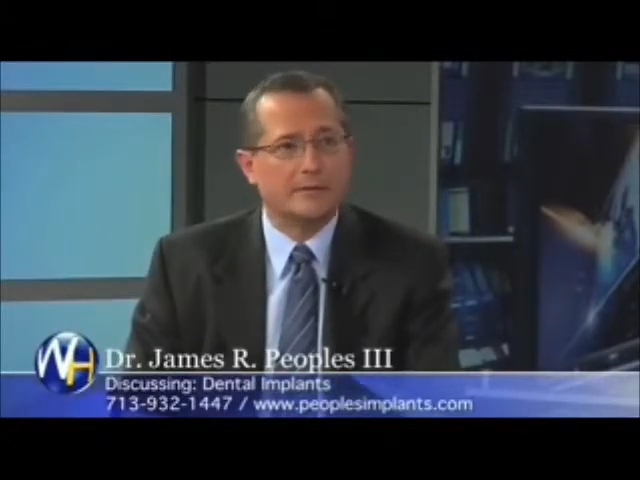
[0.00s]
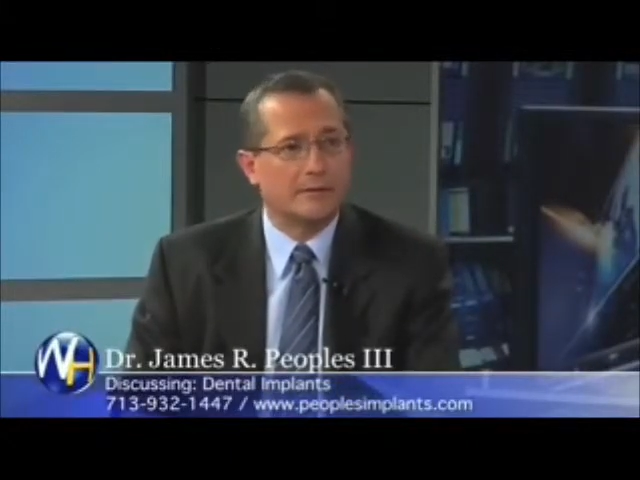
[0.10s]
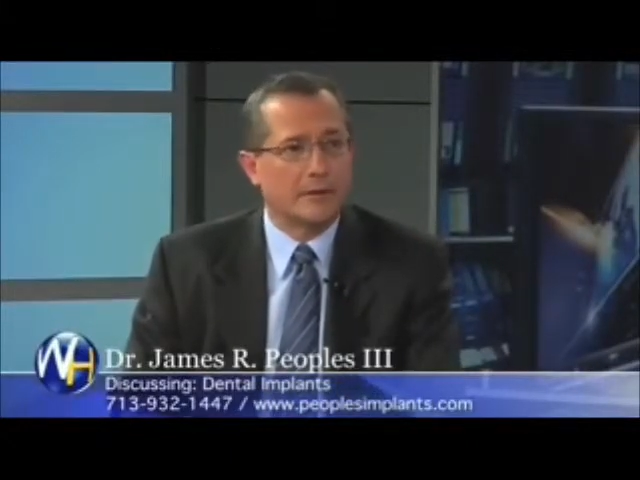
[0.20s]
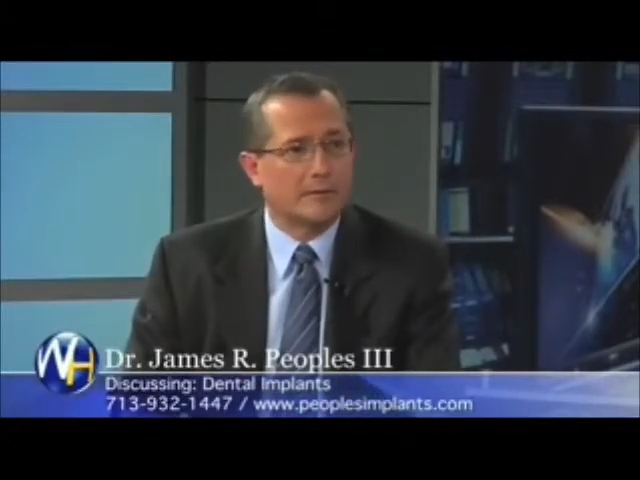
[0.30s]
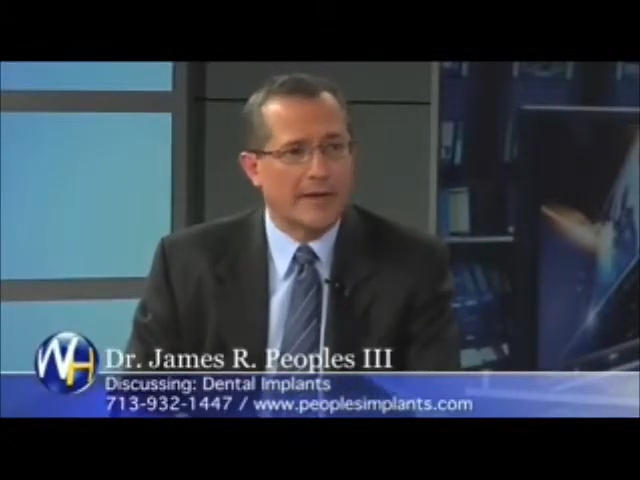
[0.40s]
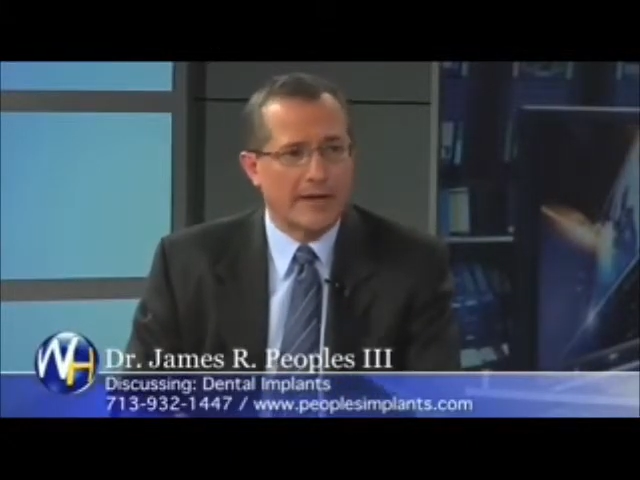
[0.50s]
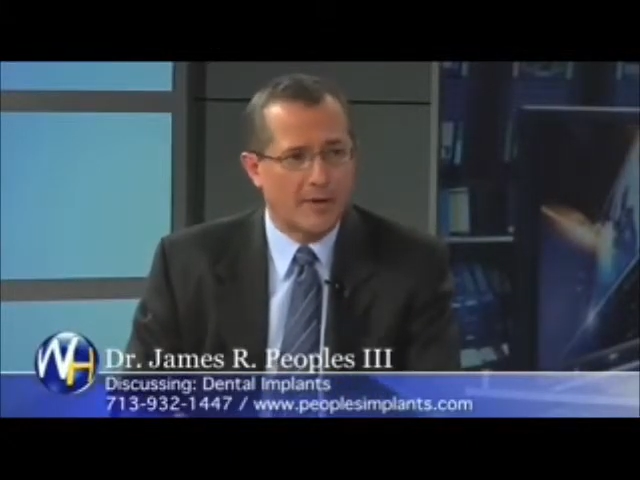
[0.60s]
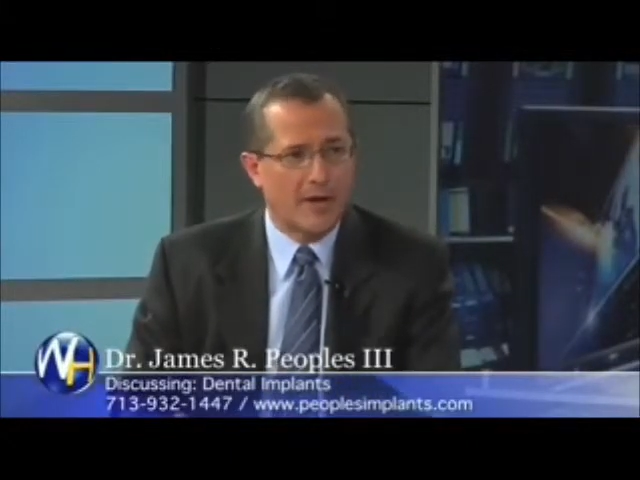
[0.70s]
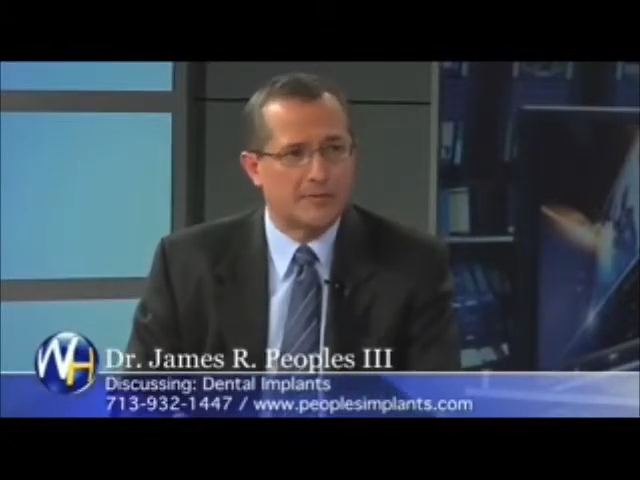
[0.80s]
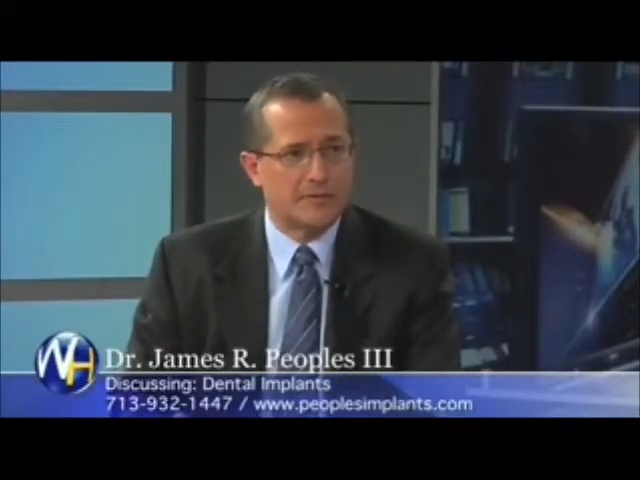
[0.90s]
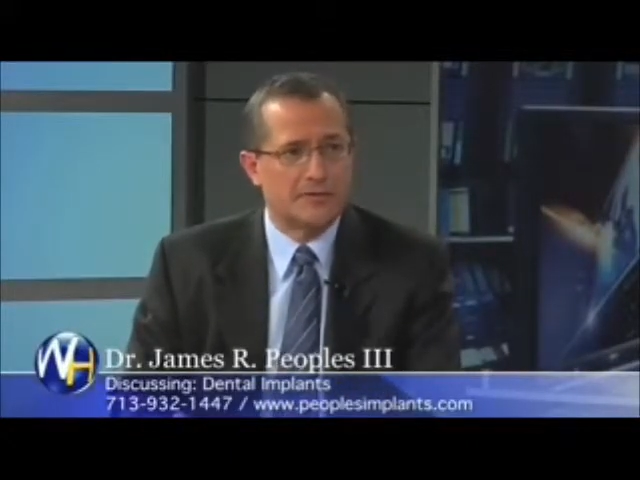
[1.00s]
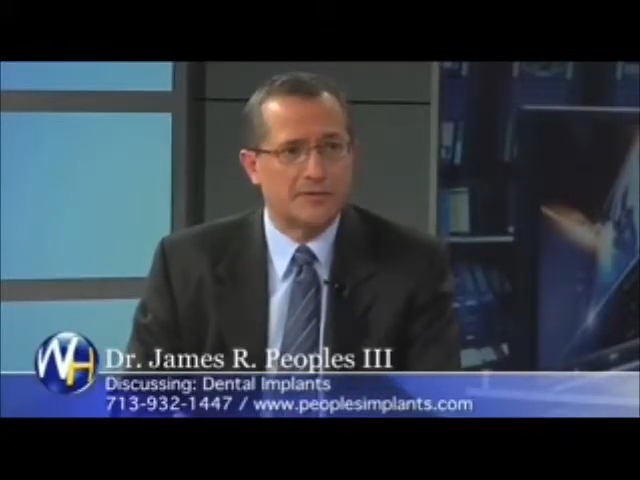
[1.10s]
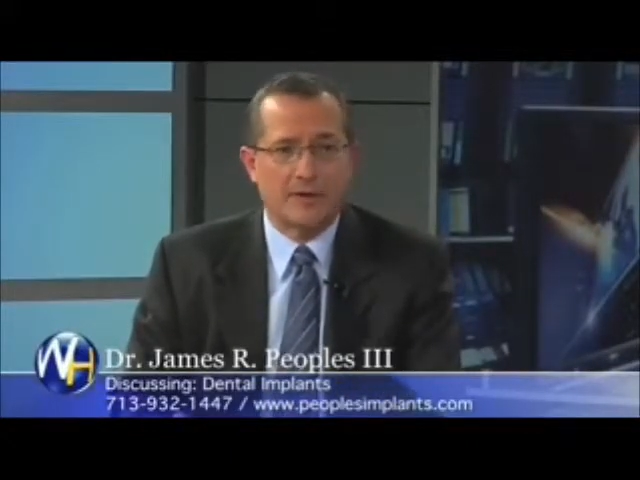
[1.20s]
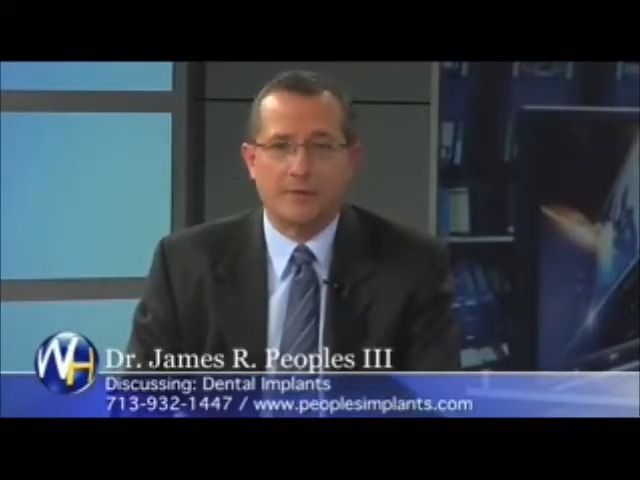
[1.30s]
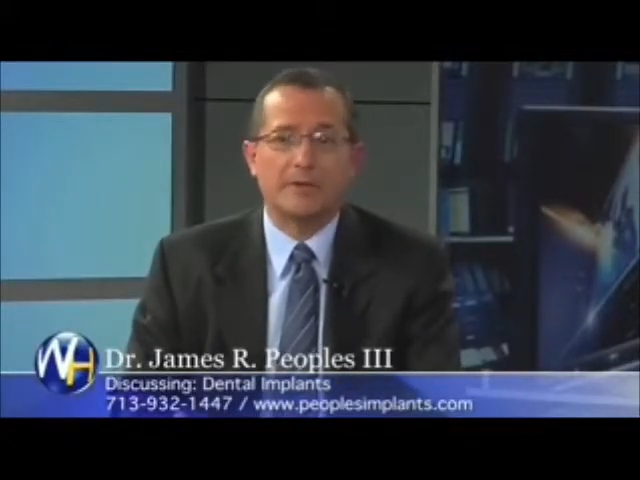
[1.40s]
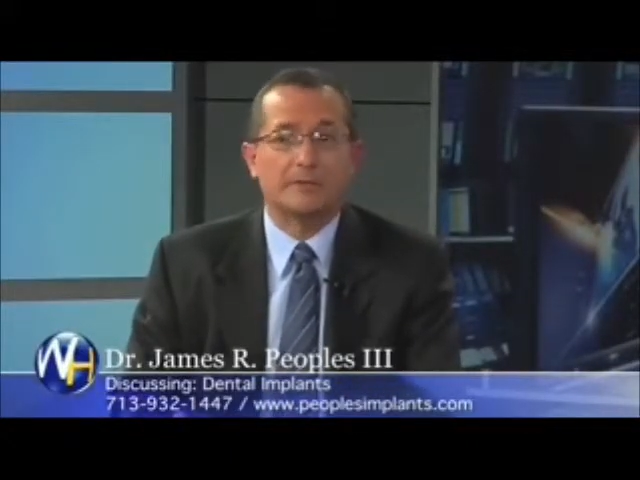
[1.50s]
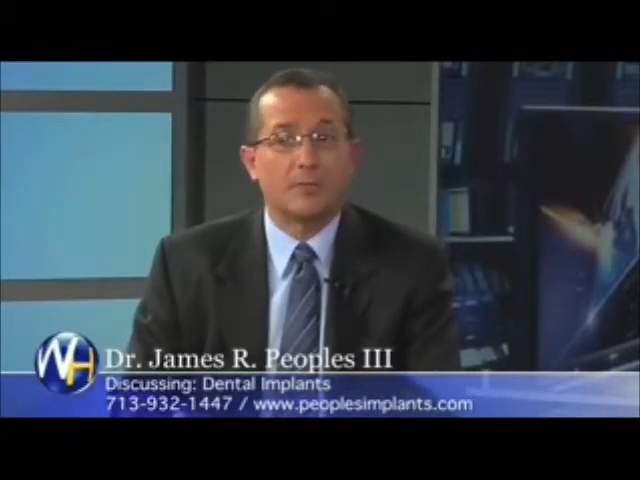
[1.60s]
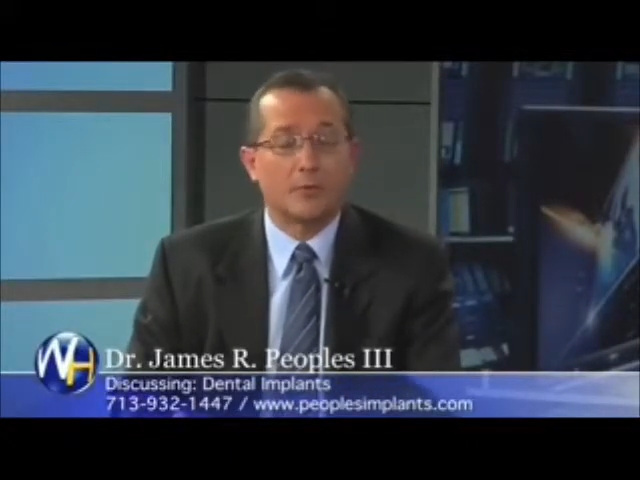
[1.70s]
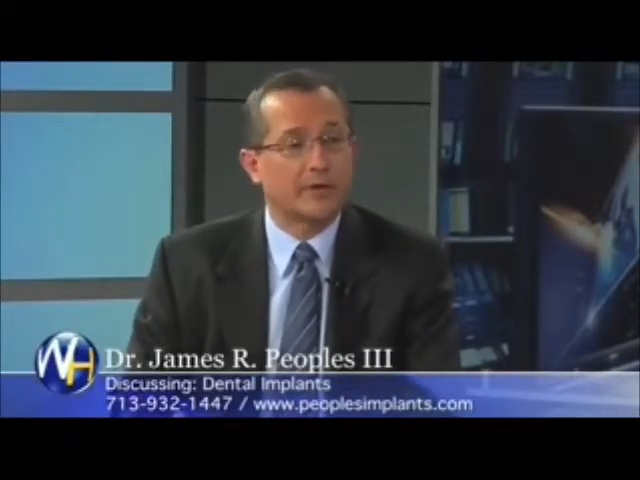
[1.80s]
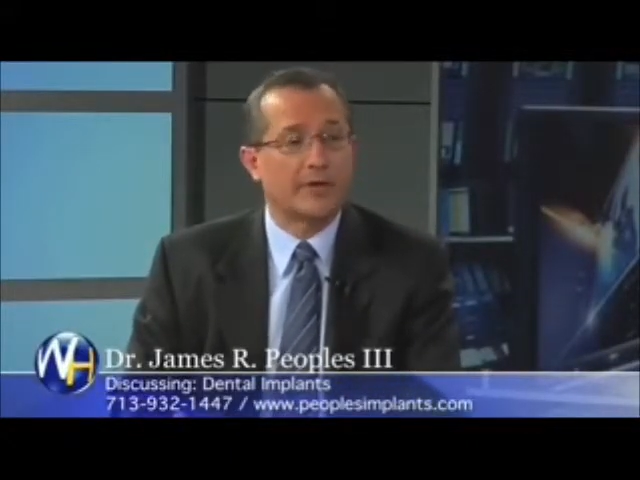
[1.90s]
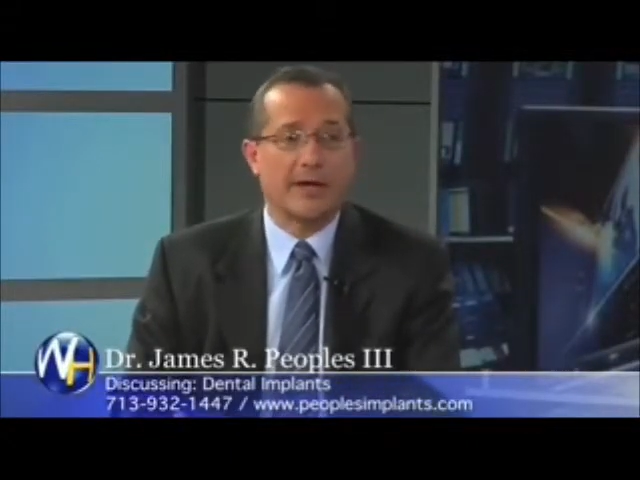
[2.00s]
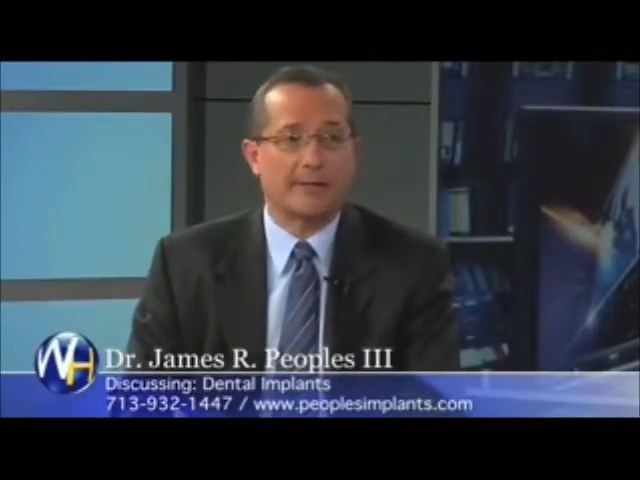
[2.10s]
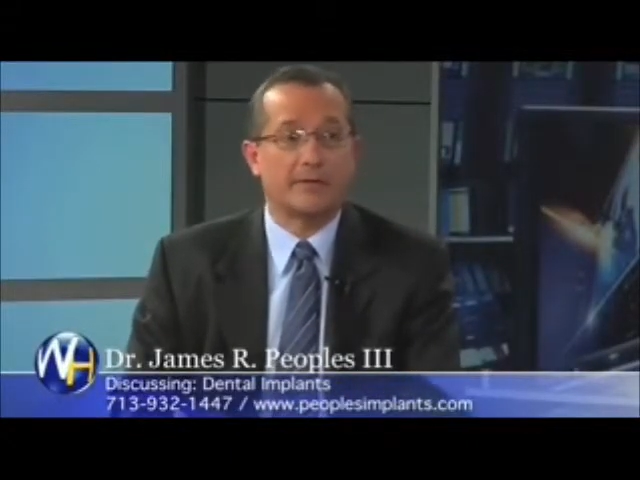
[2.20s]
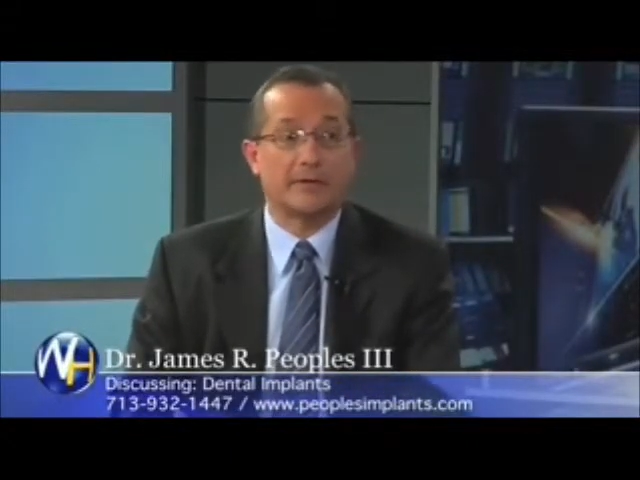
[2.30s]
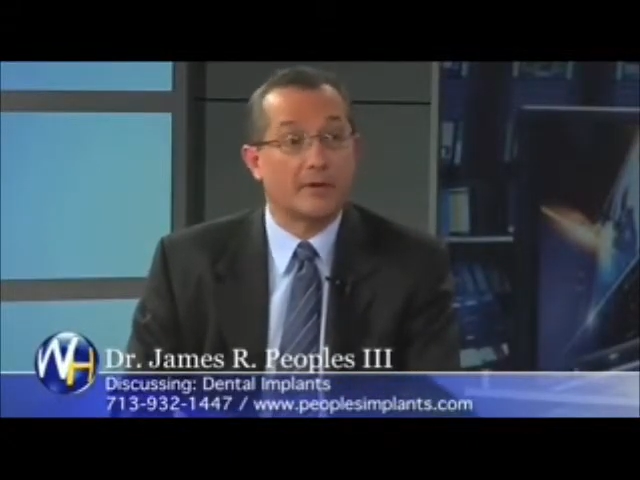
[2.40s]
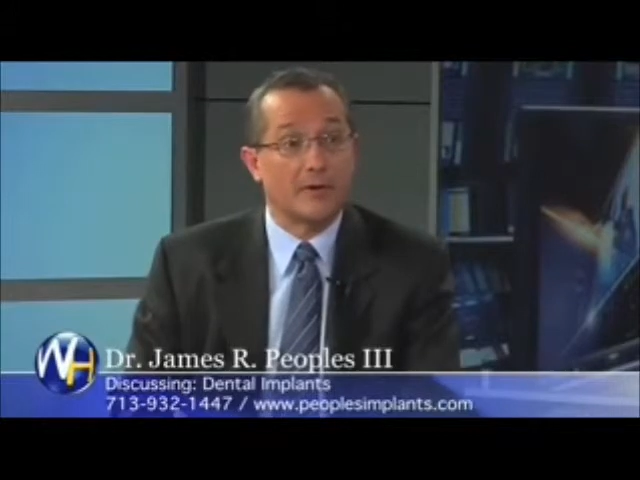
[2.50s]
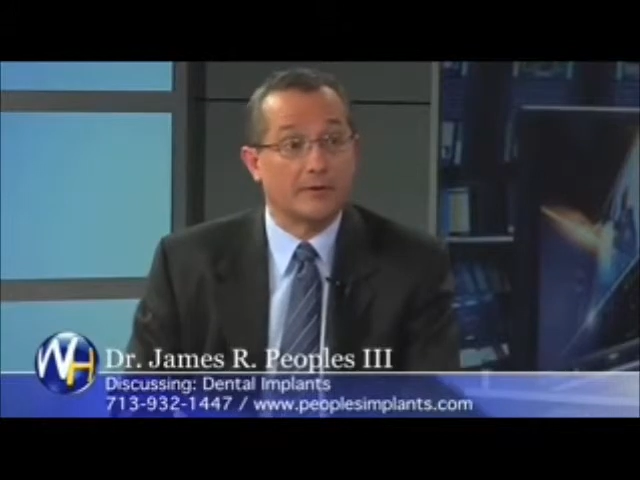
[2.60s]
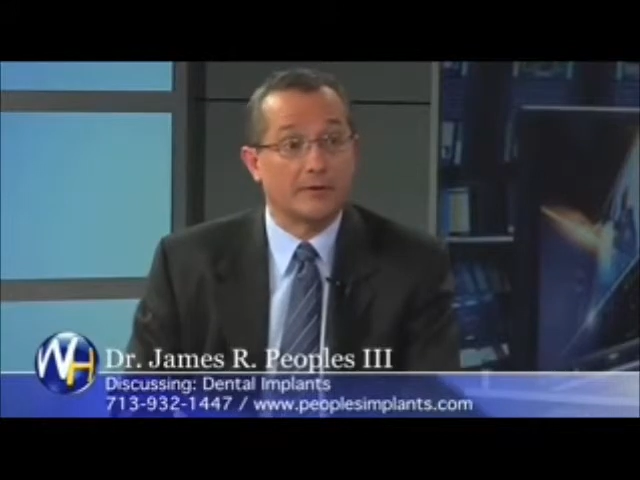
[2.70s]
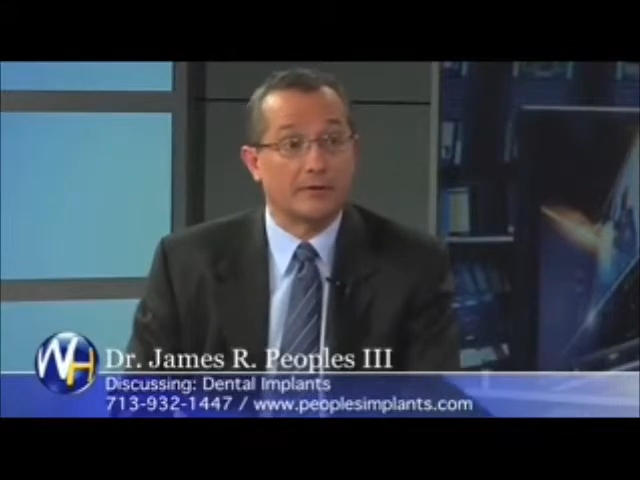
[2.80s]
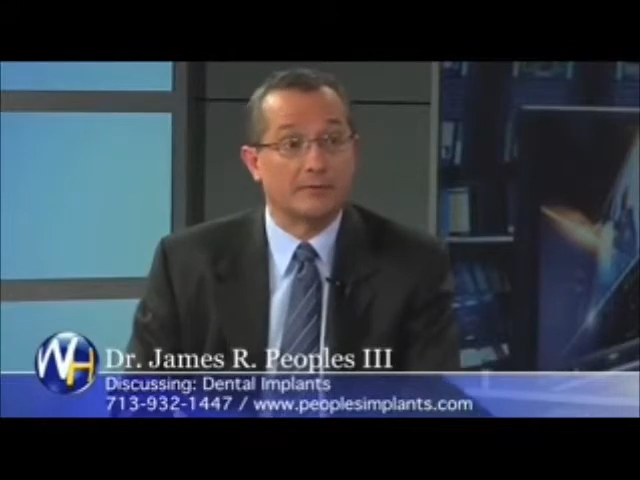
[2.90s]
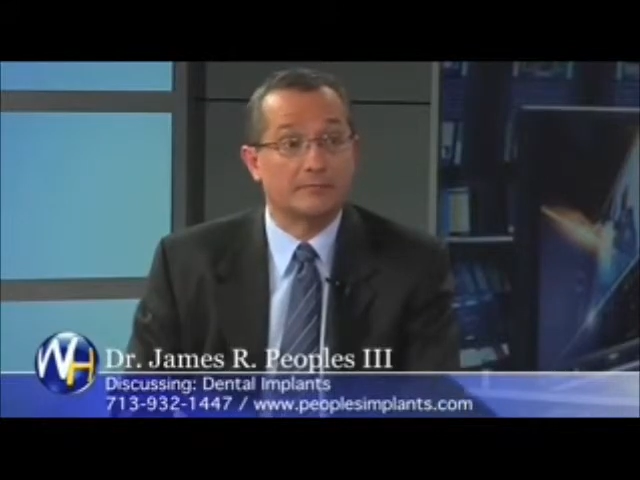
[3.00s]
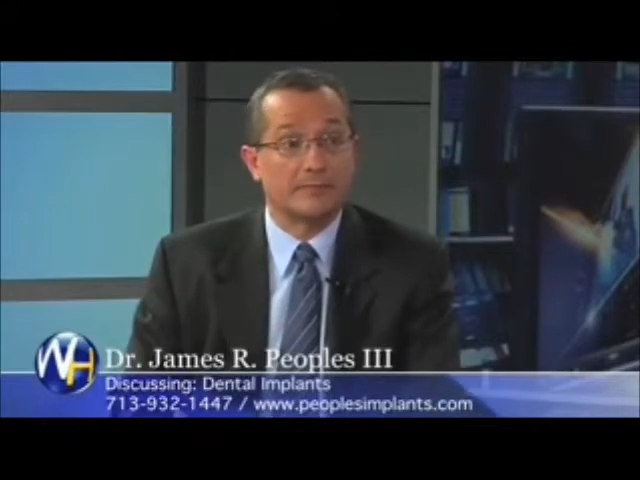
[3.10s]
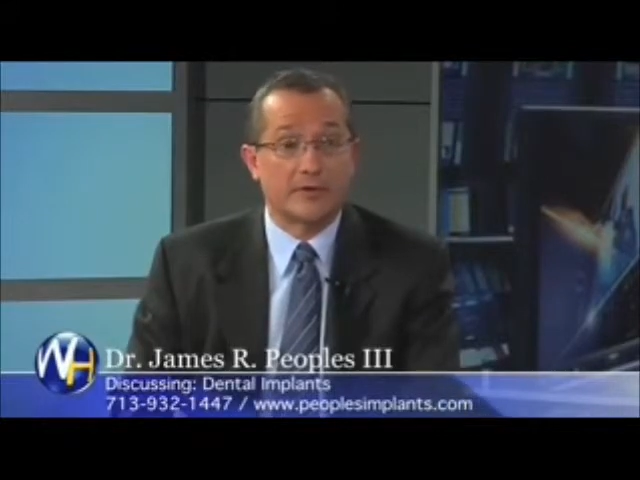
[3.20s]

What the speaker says: you don't have options, I'd be more than happy to talk to you,